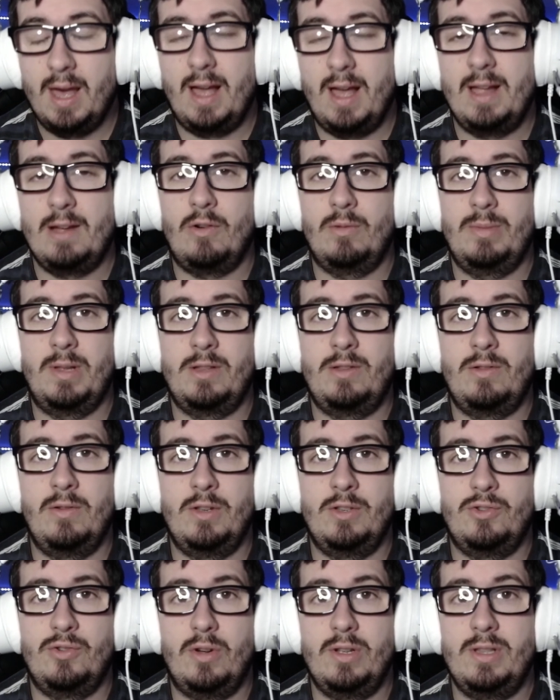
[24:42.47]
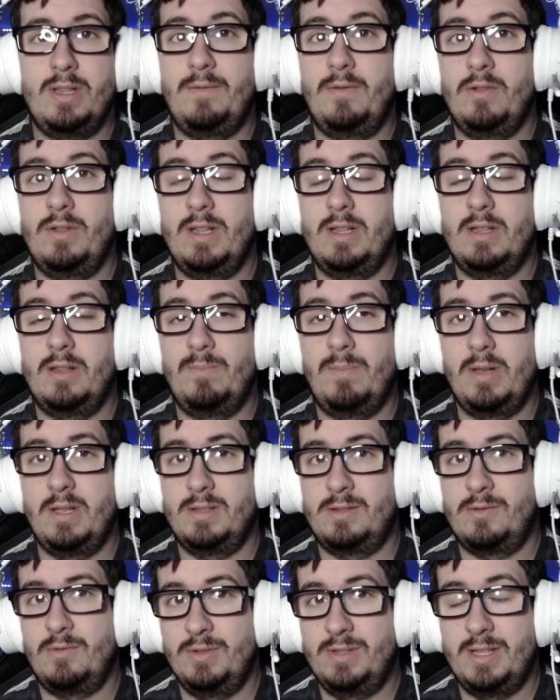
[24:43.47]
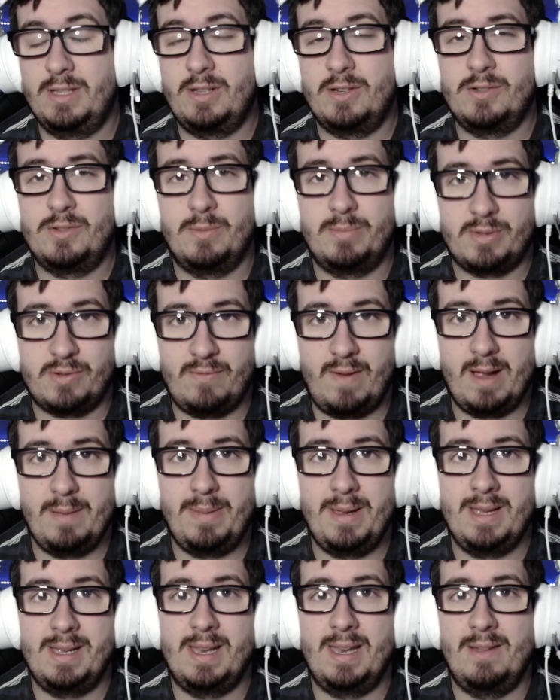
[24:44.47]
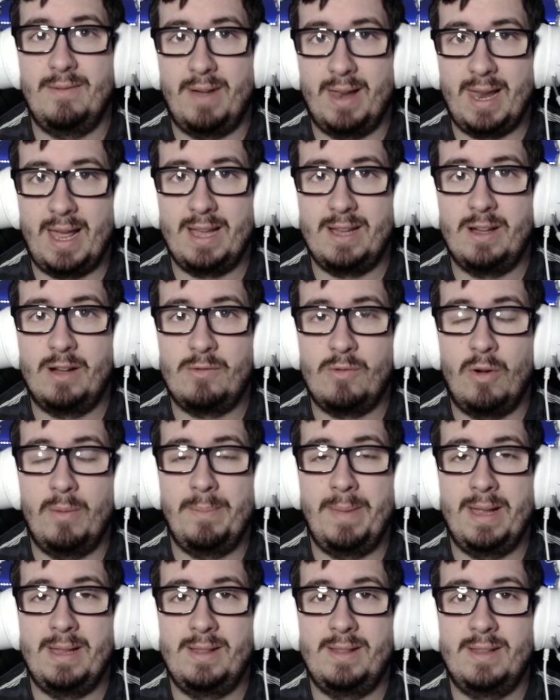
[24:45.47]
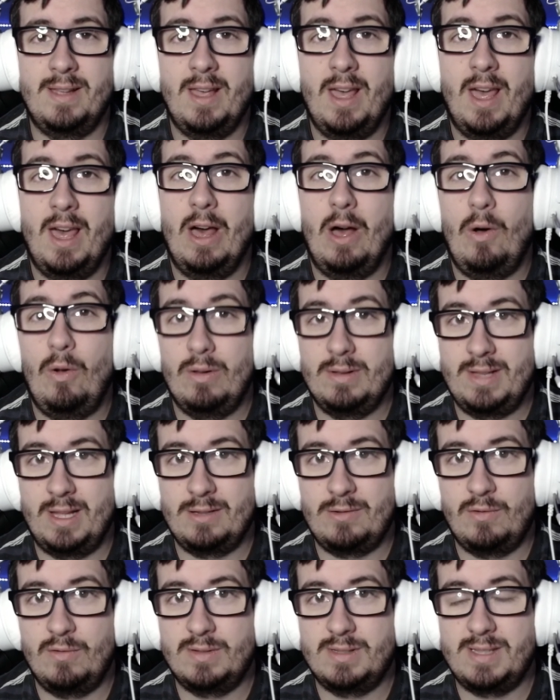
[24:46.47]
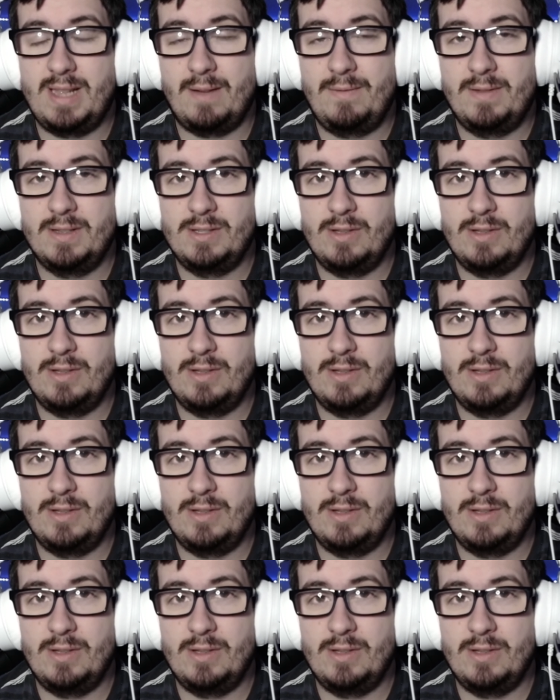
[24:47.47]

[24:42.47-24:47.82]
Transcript: I hope that you enjoyed. If you did, please consider subscribing, leave a like, comment, all that good stuff.